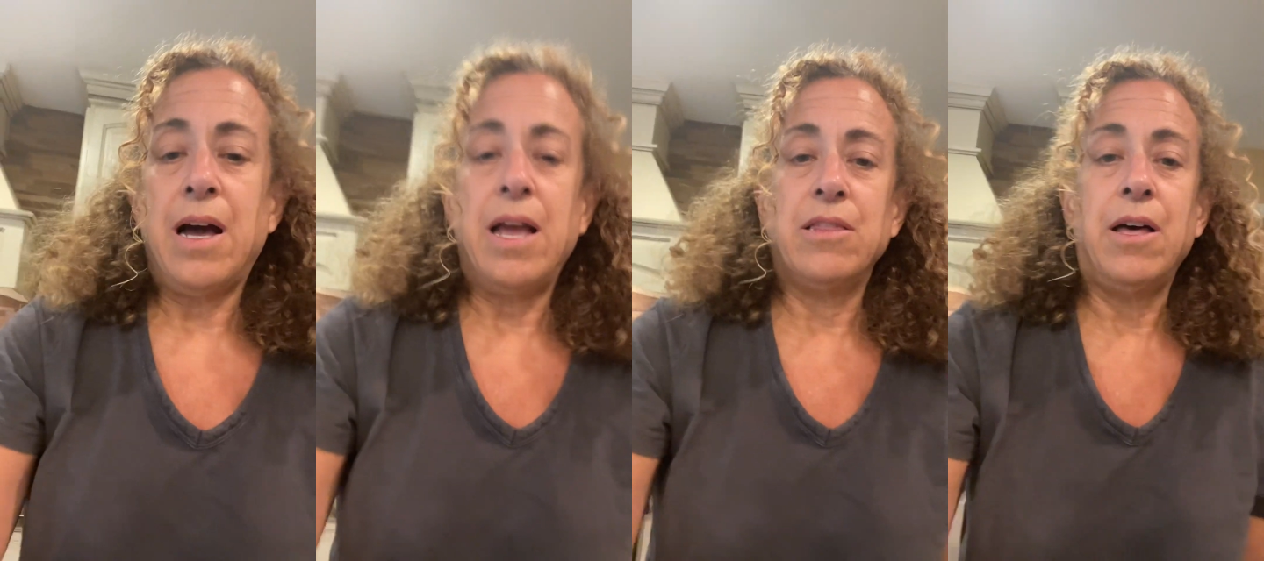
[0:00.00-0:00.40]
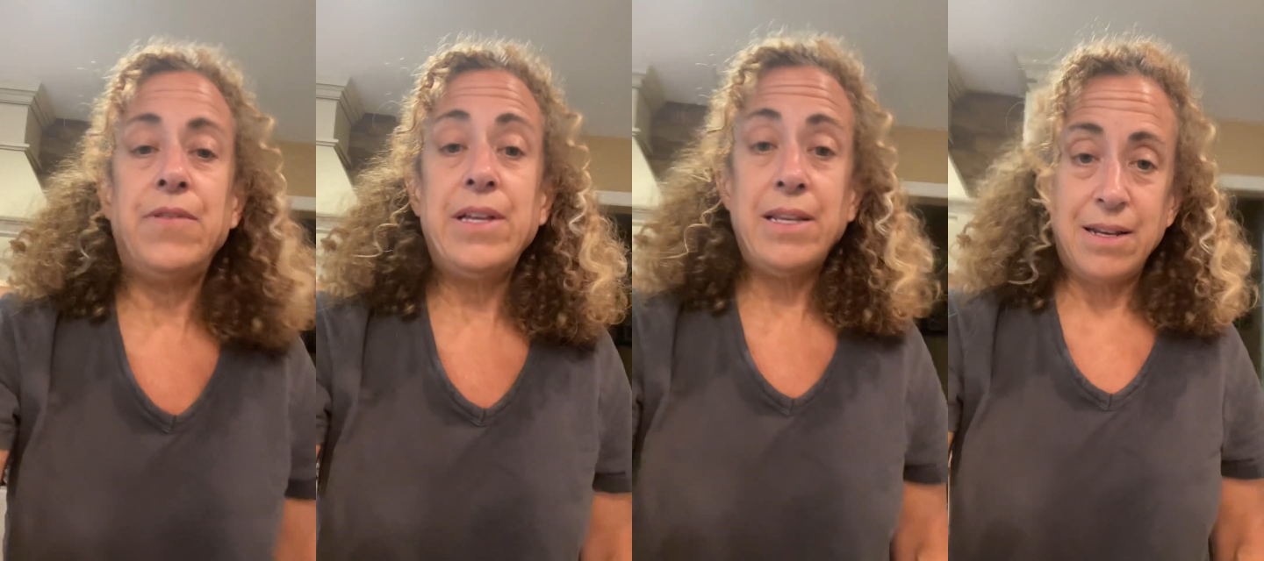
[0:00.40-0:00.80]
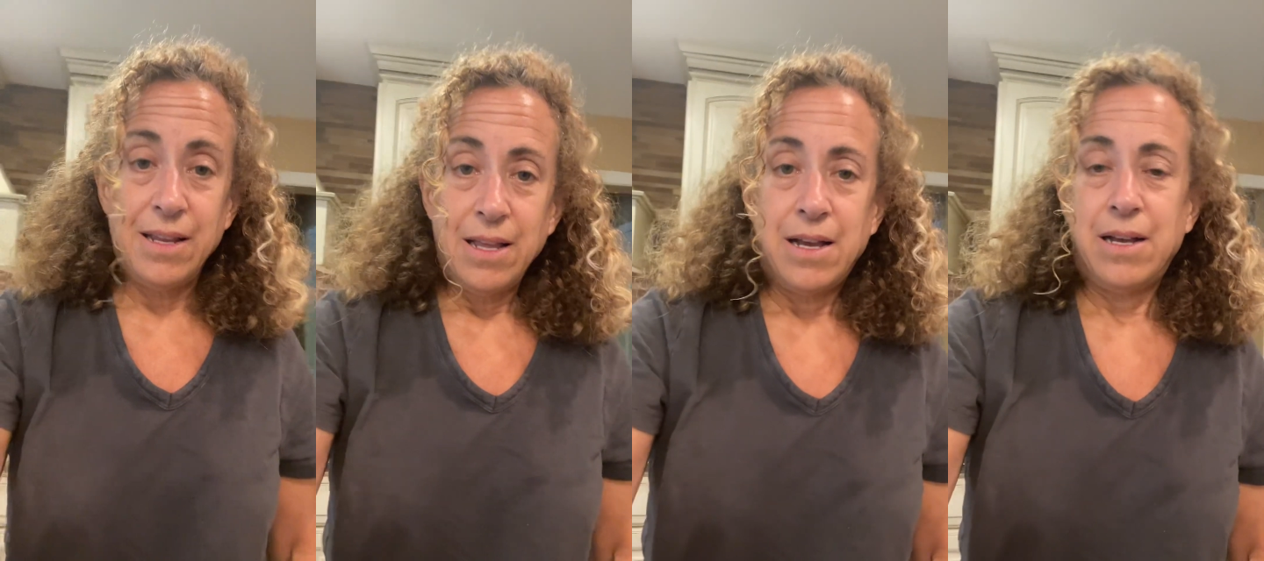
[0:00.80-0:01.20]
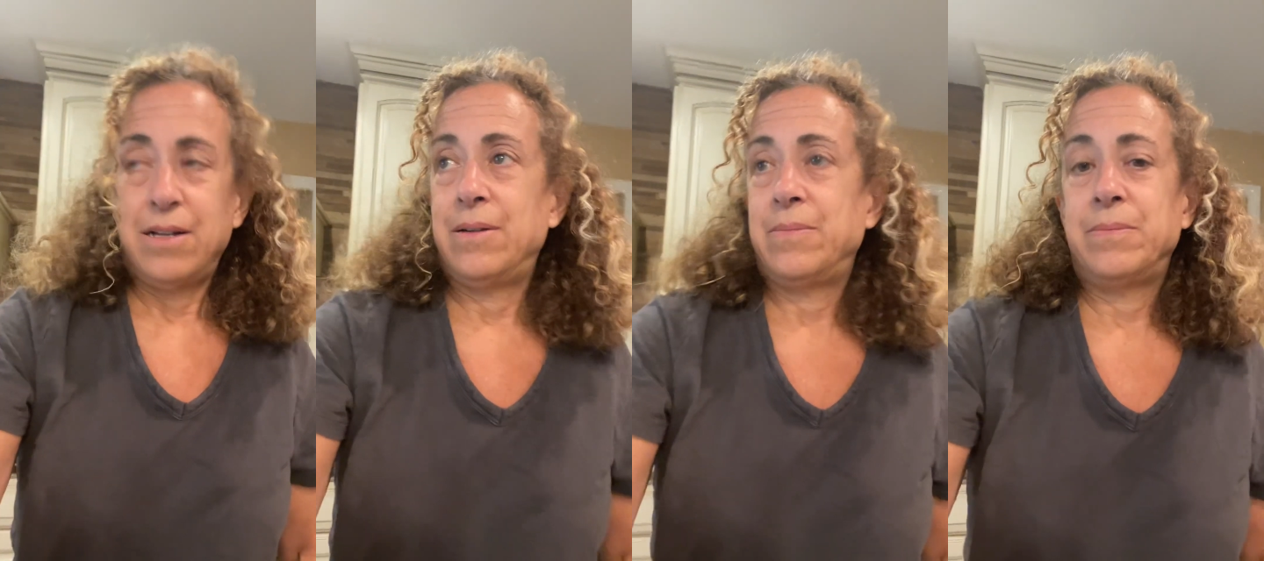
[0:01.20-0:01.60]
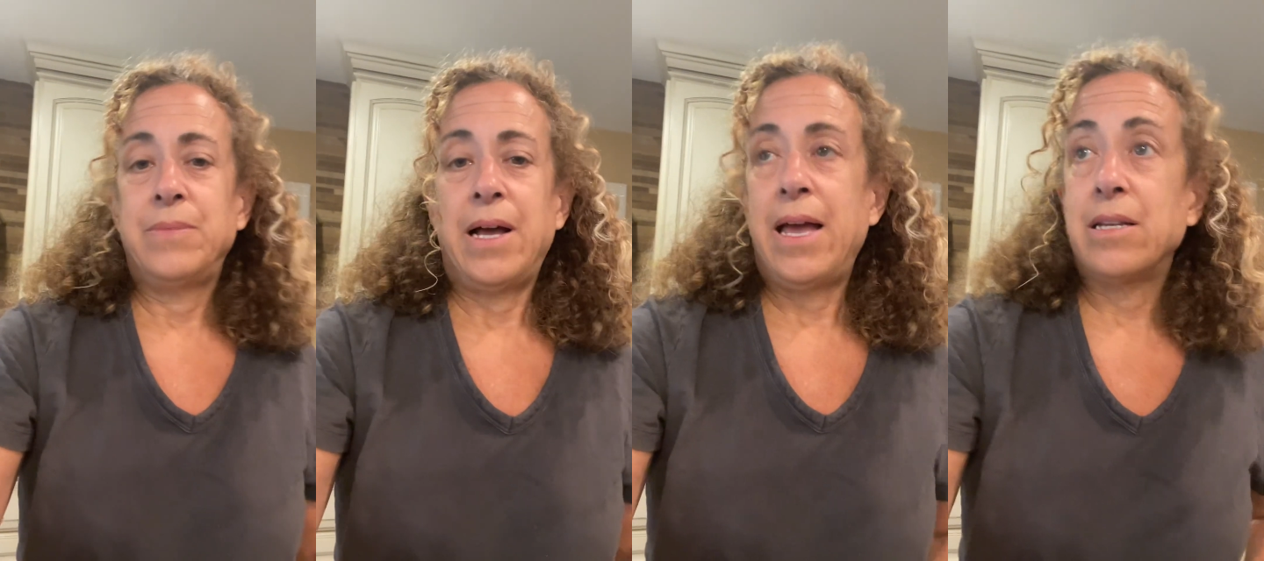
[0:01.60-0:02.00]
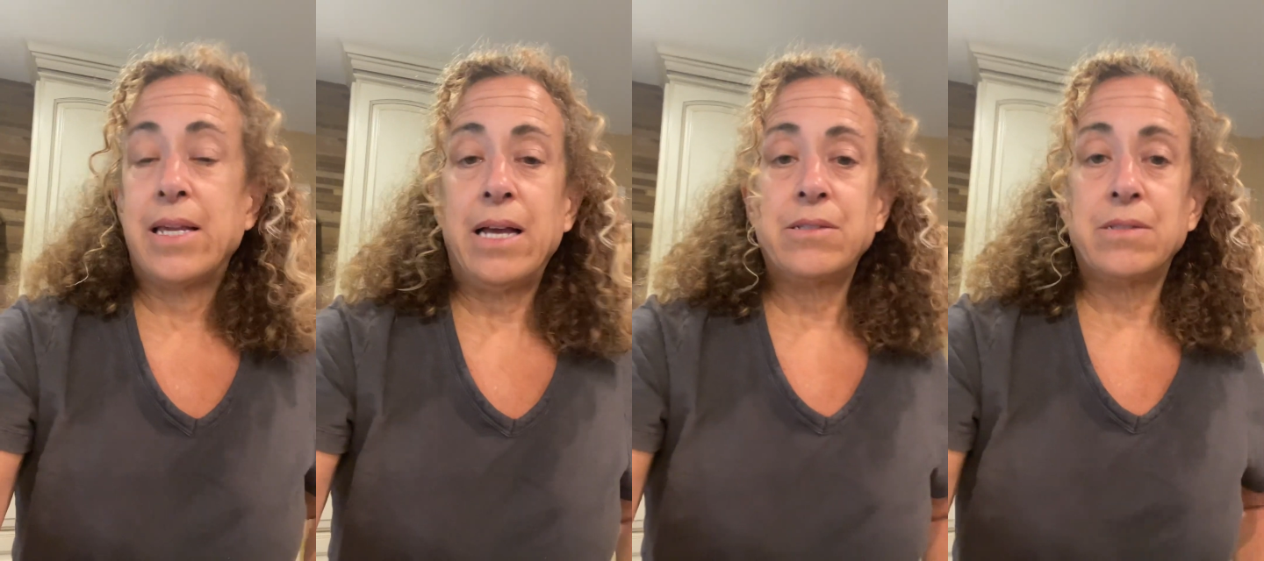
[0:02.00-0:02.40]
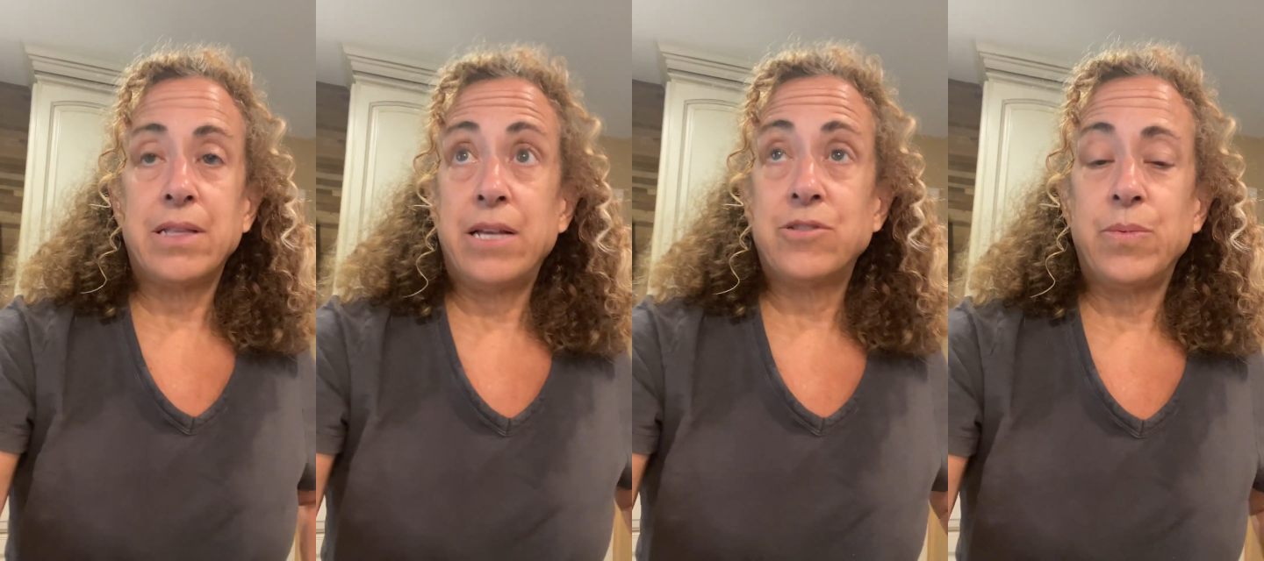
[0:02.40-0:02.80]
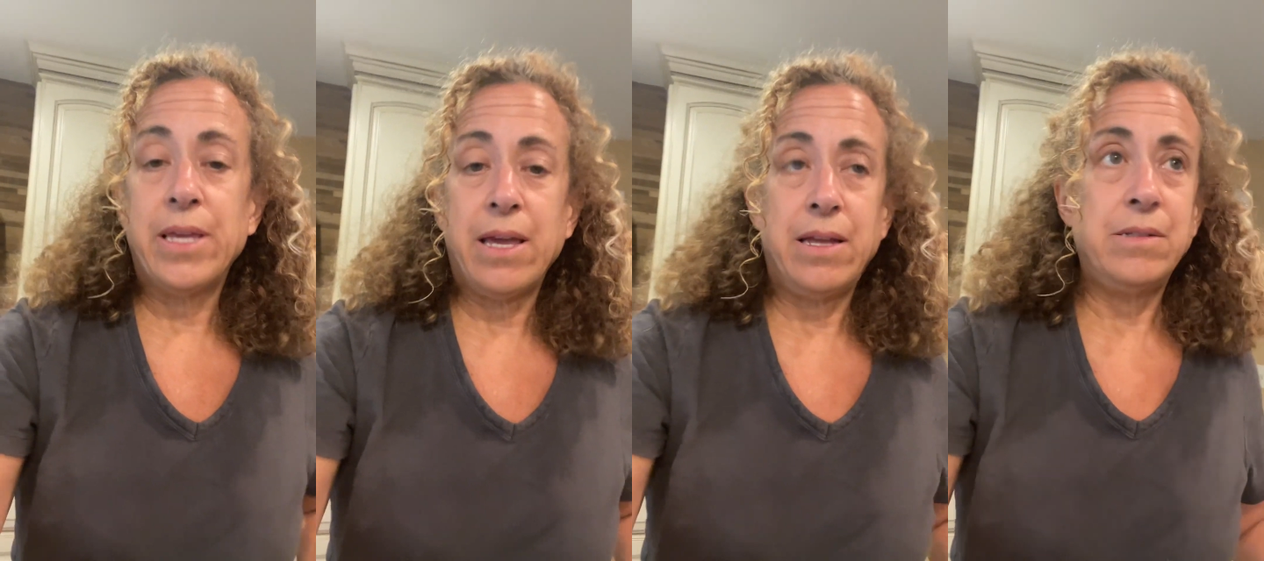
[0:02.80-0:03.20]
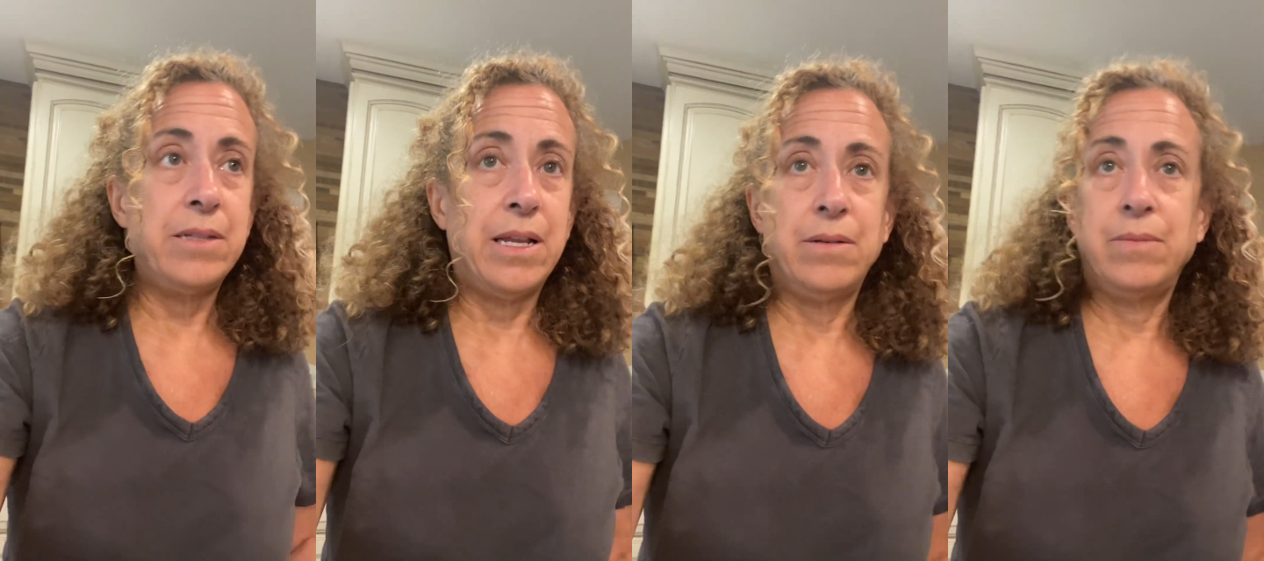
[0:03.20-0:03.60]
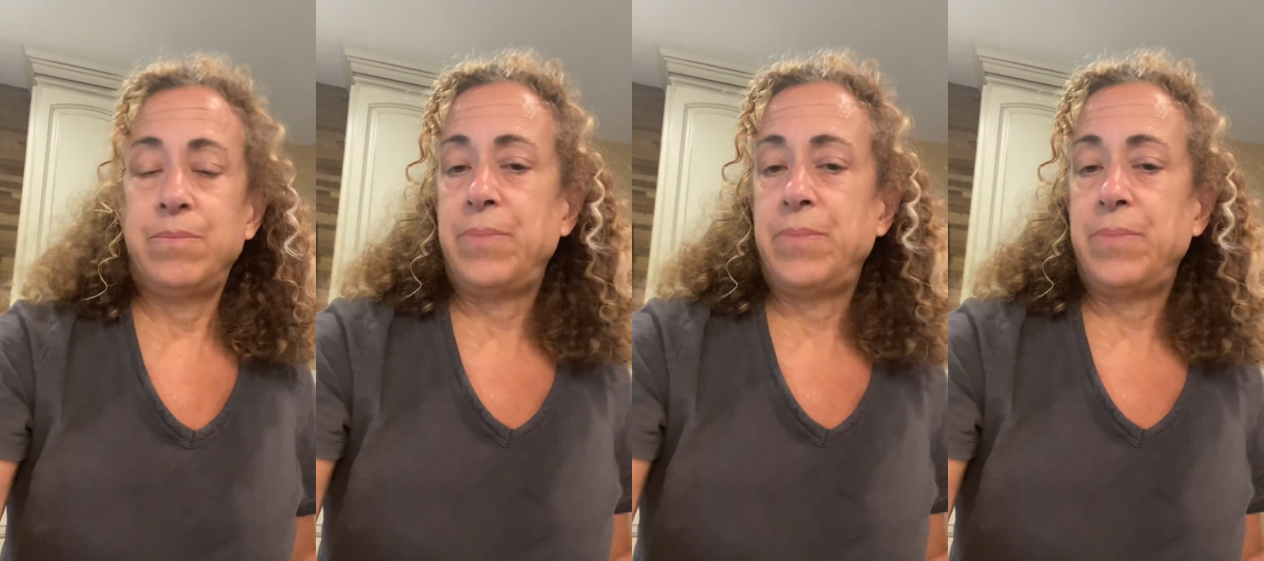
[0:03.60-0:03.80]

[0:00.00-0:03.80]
I love it. I had guests last weekend and